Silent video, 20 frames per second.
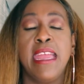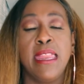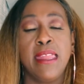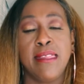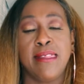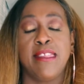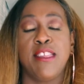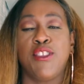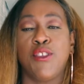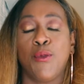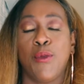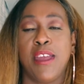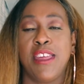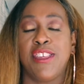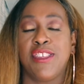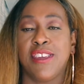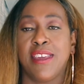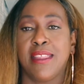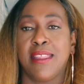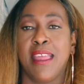in a
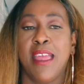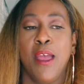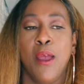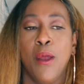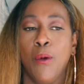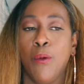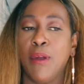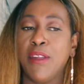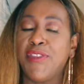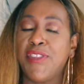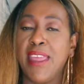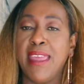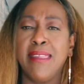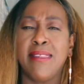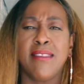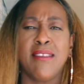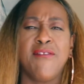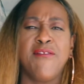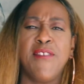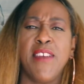situation where
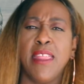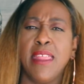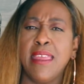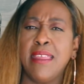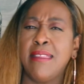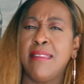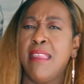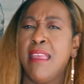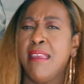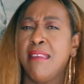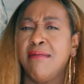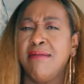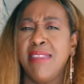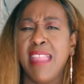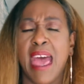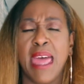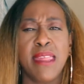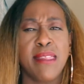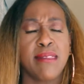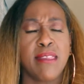things are feeling
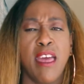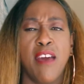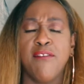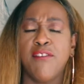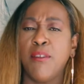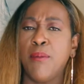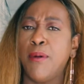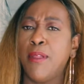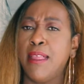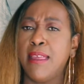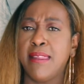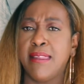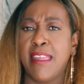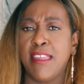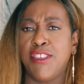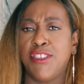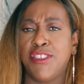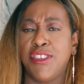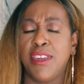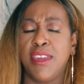not as comfortable as
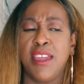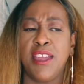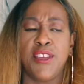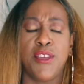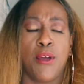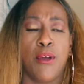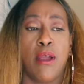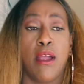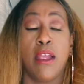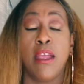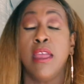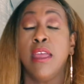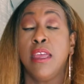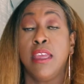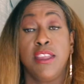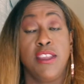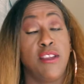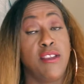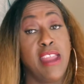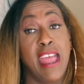they should or
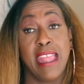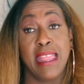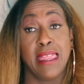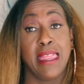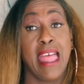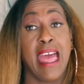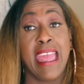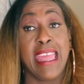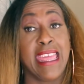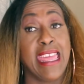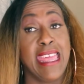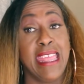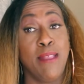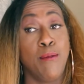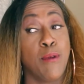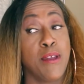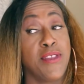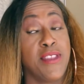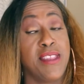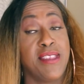you're not
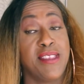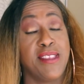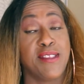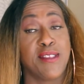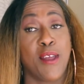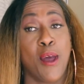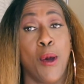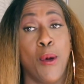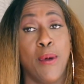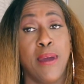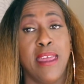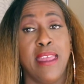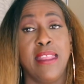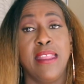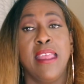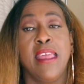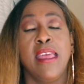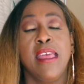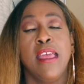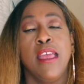liking where this is
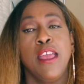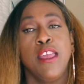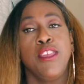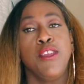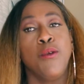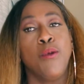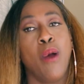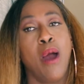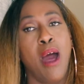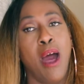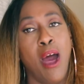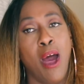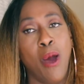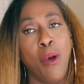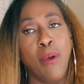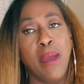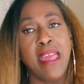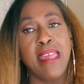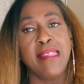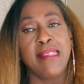going, you
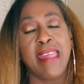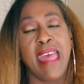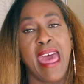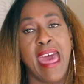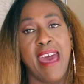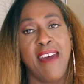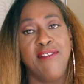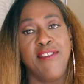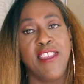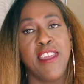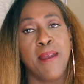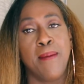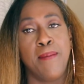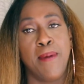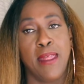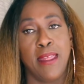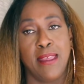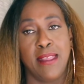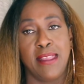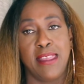always have the
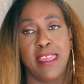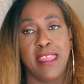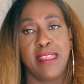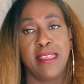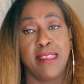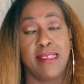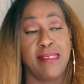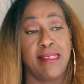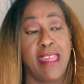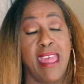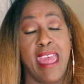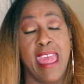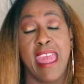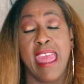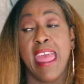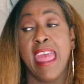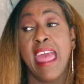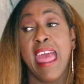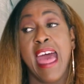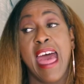ability to
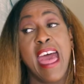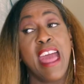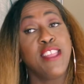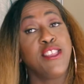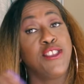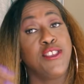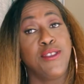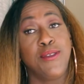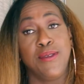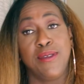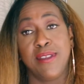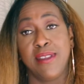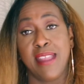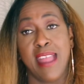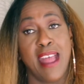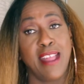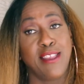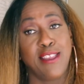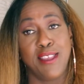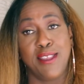say, I choose
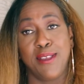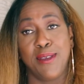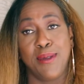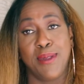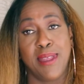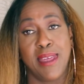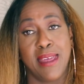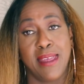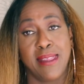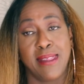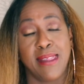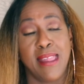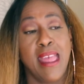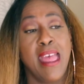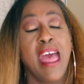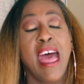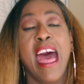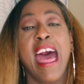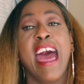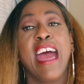not to do this.
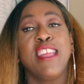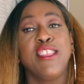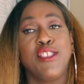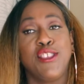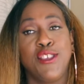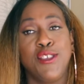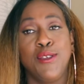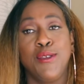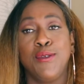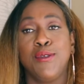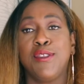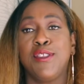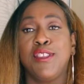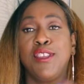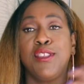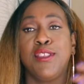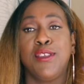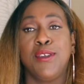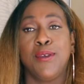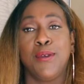I choose
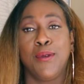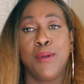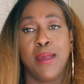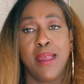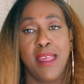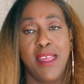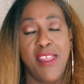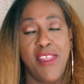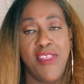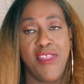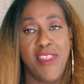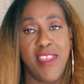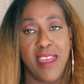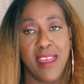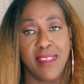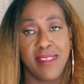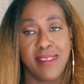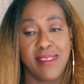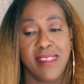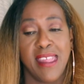to do
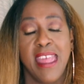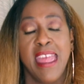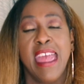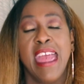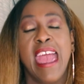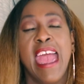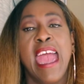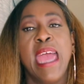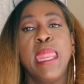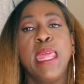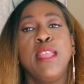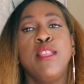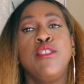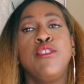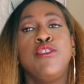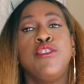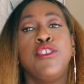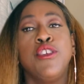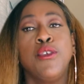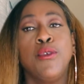this. And
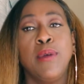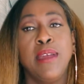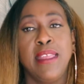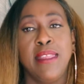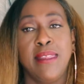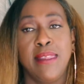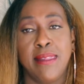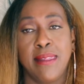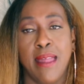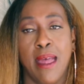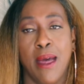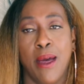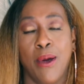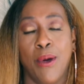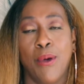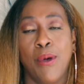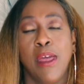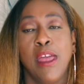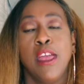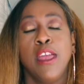in doing
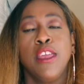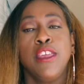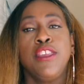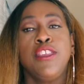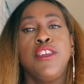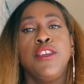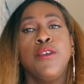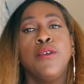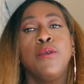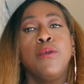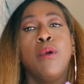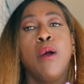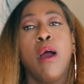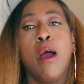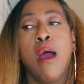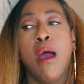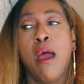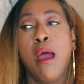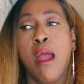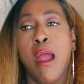so, you
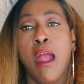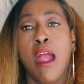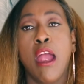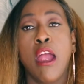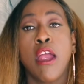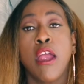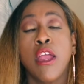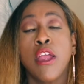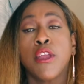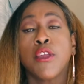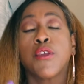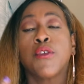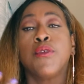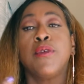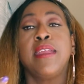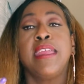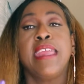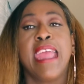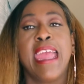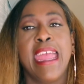are
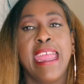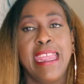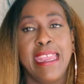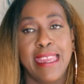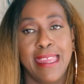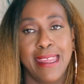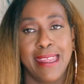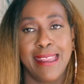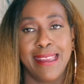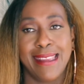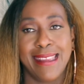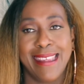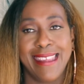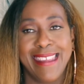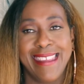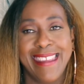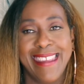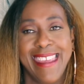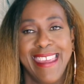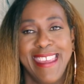creating.
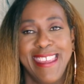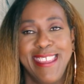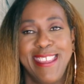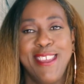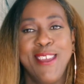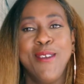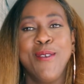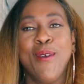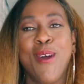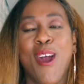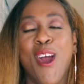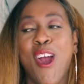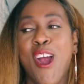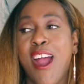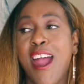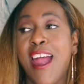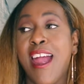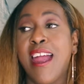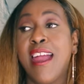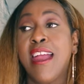You
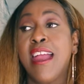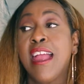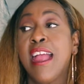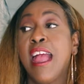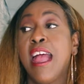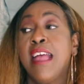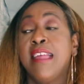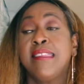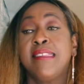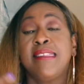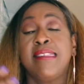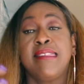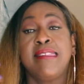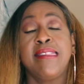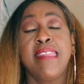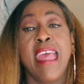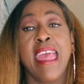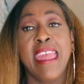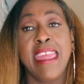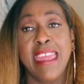are
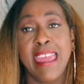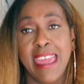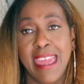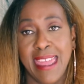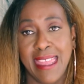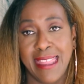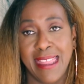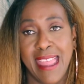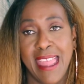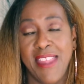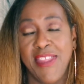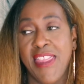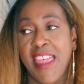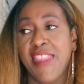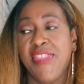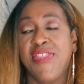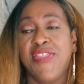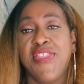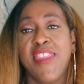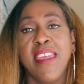saying
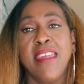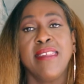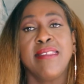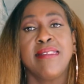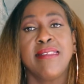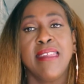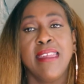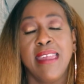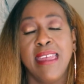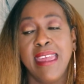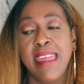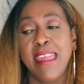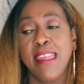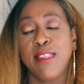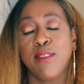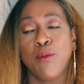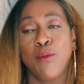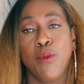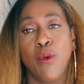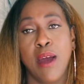that this
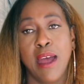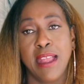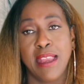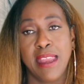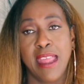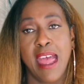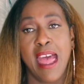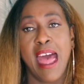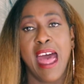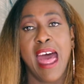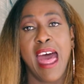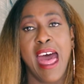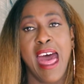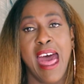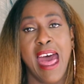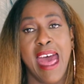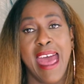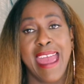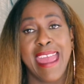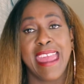is what
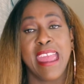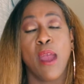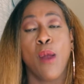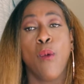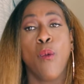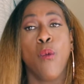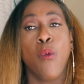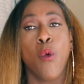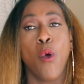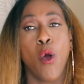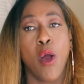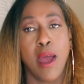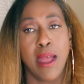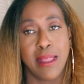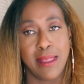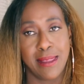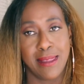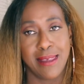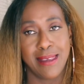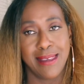I
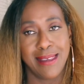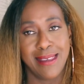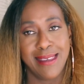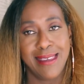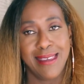want